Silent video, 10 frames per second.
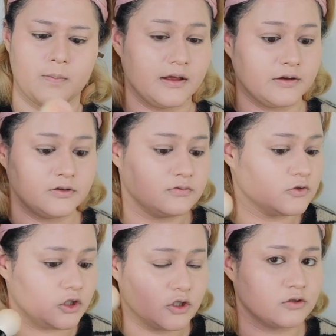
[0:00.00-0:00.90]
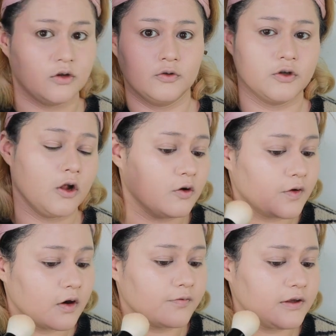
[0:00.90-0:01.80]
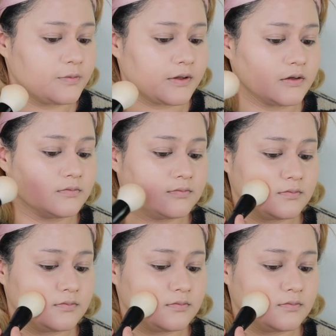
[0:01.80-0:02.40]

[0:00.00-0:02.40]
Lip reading: And she just goes all over her face with it.